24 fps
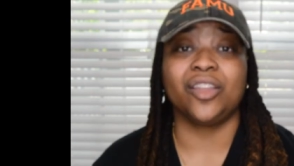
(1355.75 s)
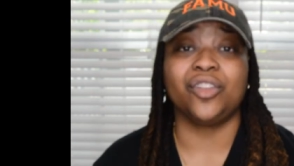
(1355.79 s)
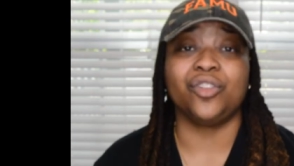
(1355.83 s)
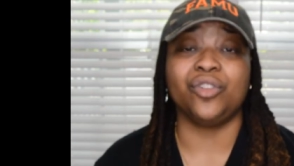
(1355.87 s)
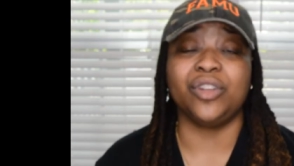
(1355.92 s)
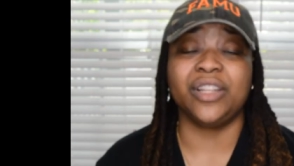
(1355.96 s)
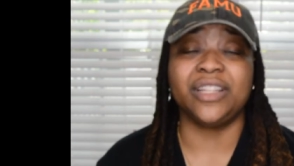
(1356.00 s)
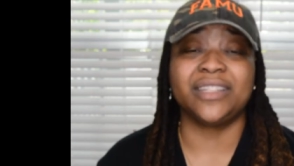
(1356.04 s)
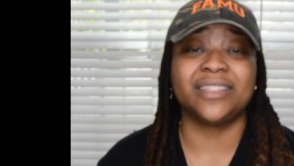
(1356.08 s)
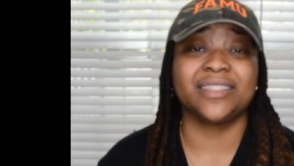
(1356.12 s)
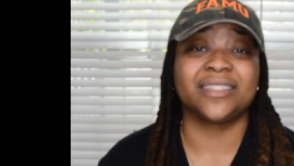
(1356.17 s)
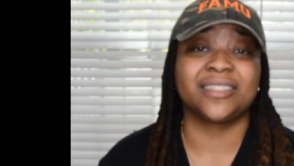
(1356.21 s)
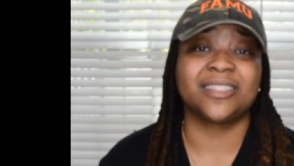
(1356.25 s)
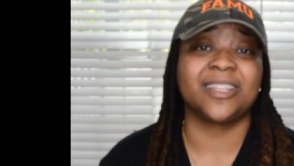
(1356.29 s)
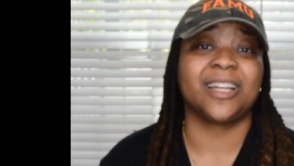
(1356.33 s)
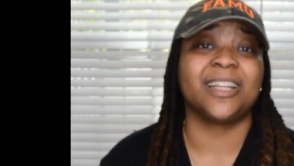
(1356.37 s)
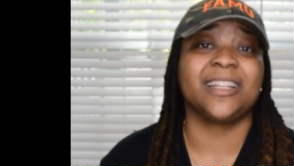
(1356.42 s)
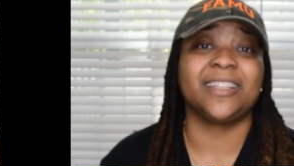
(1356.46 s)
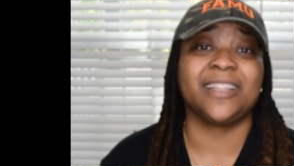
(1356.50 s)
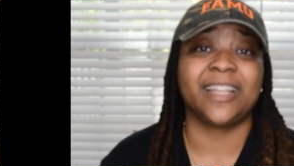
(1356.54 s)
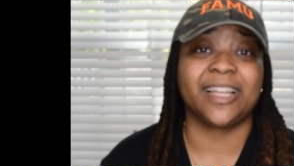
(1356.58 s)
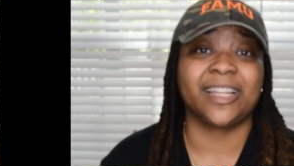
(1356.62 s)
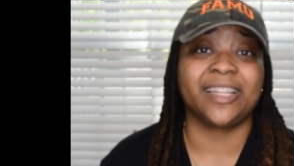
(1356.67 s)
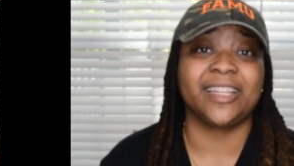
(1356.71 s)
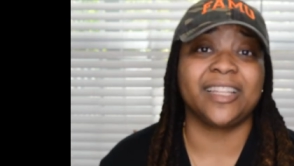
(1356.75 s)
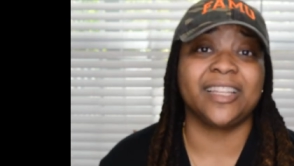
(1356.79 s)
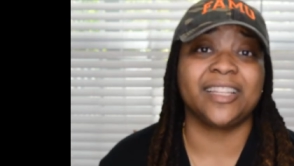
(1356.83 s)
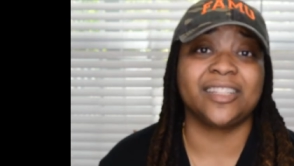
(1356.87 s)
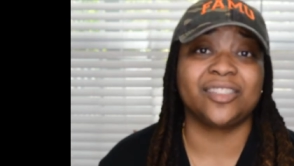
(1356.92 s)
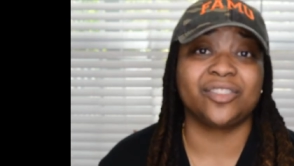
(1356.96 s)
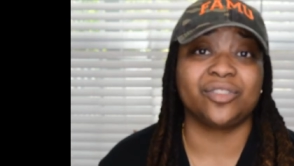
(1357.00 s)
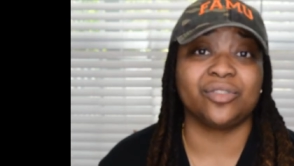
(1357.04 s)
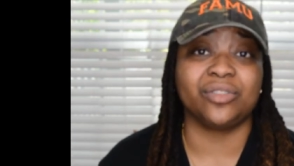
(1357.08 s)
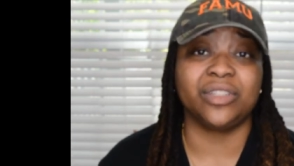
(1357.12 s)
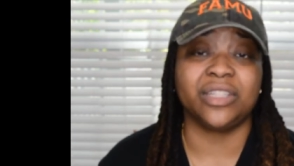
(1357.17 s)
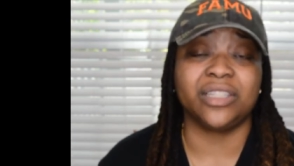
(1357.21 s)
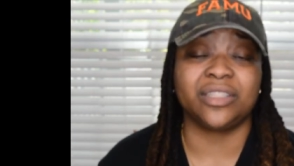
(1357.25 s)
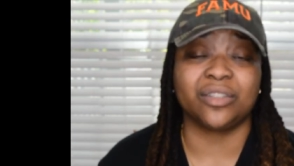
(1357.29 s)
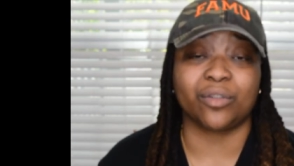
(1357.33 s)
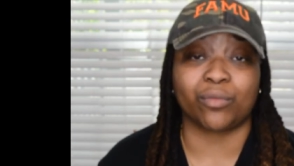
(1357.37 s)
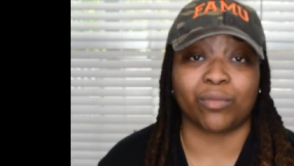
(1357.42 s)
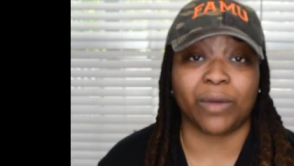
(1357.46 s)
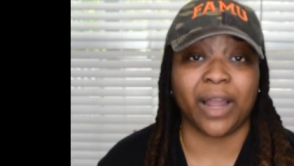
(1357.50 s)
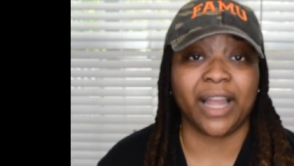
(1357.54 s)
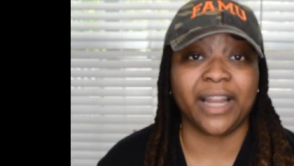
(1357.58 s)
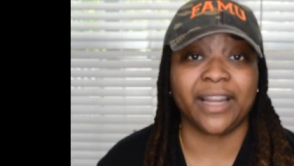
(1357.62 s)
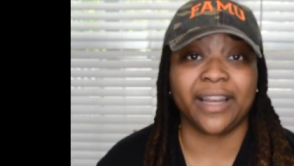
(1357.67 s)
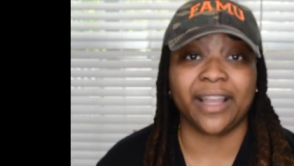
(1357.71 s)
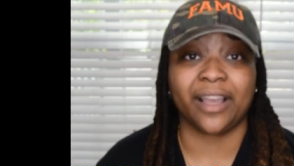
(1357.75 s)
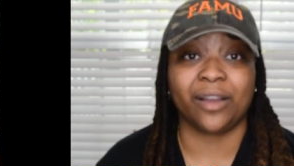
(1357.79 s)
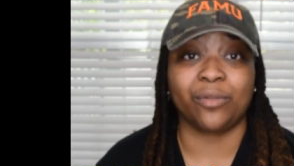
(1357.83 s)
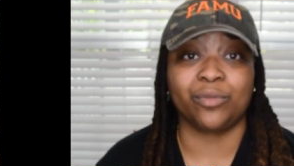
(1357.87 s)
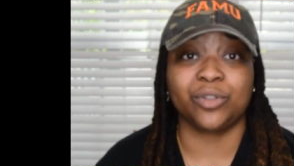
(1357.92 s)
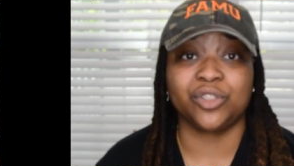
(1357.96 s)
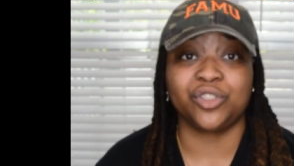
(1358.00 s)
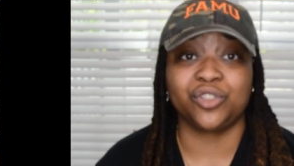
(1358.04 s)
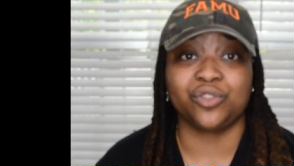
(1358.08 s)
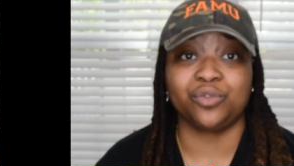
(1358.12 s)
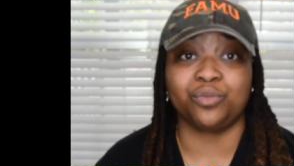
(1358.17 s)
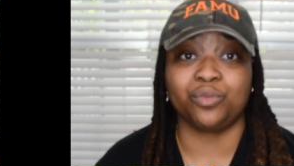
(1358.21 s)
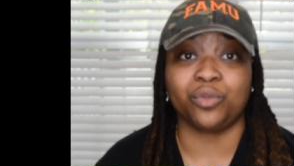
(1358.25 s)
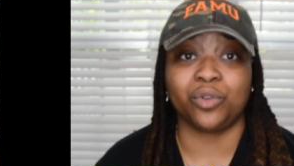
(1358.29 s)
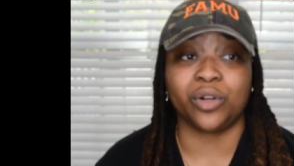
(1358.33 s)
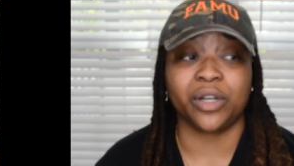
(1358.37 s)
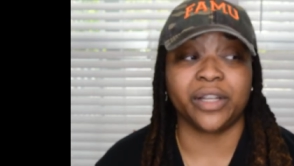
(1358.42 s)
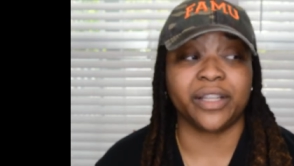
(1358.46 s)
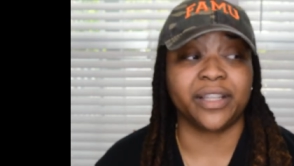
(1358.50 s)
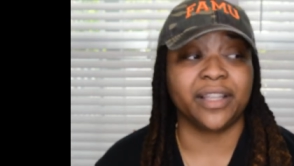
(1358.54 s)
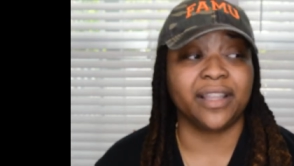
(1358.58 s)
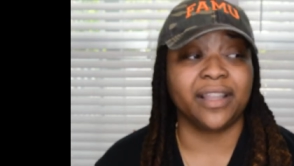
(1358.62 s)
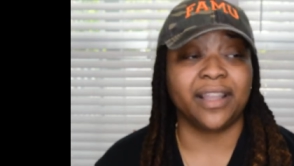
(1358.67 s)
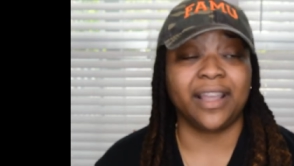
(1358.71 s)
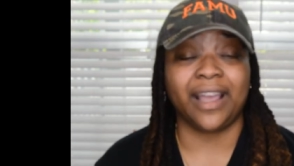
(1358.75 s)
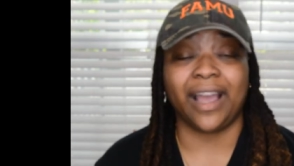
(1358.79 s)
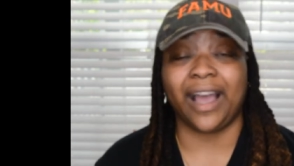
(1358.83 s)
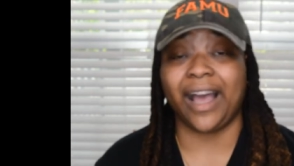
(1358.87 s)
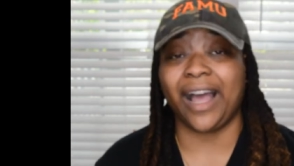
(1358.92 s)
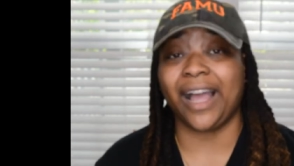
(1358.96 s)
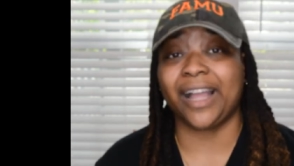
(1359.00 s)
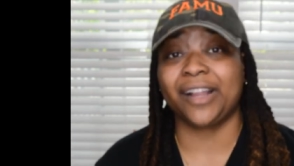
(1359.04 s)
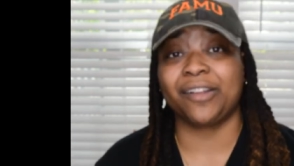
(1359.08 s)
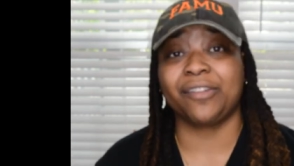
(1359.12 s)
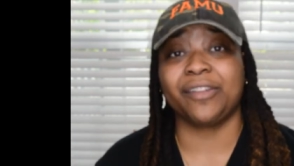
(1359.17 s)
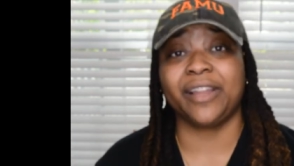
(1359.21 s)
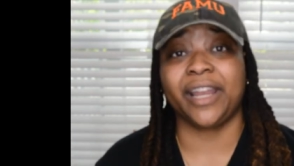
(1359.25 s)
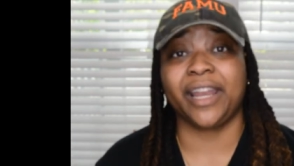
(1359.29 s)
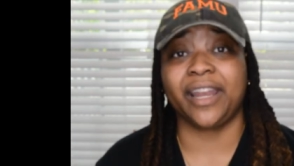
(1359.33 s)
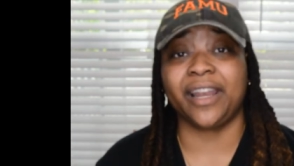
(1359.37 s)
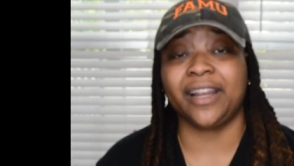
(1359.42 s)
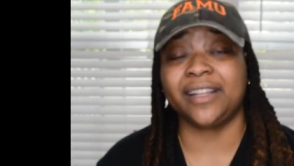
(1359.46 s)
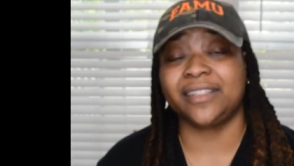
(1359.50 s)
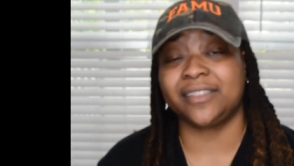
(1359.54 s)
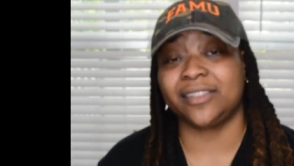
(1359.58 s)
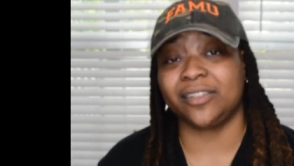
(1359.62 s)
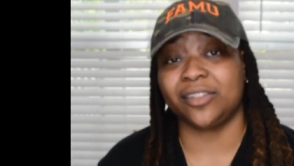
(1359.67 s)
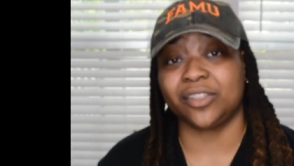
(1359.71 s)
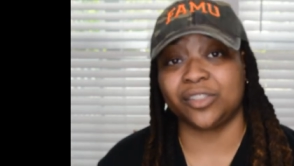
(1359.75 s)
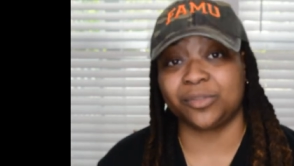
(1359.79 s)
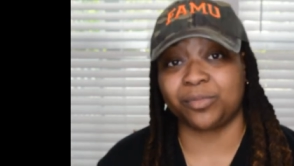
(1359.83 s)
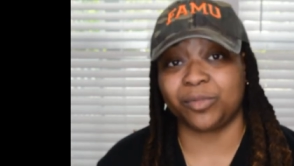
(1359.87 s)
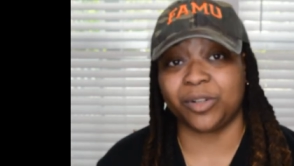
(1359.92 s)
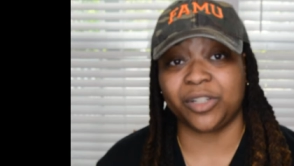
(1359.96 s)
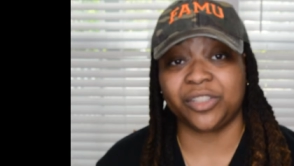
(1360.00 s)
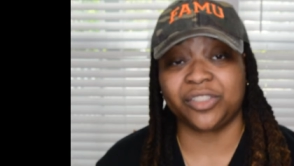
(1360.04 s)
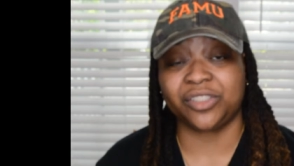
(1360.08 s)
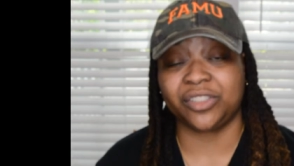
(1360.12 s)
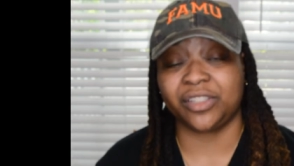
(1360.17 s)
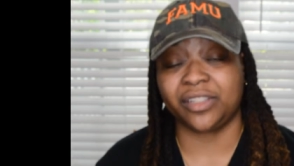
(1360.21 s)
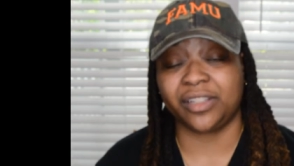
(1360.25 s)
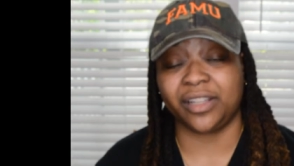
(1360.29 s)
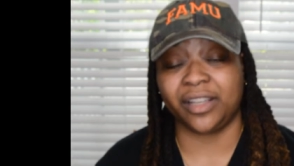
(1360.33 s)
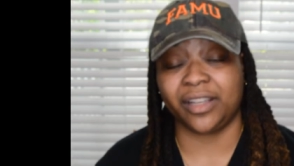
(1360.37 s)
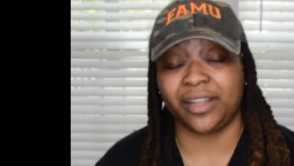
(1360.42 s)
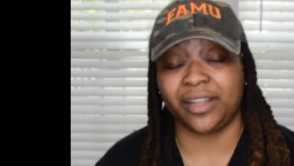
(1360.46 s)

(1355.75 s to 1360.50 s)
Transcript: You need to study that list. You need to write down what you want. I created an Excel spreadsheet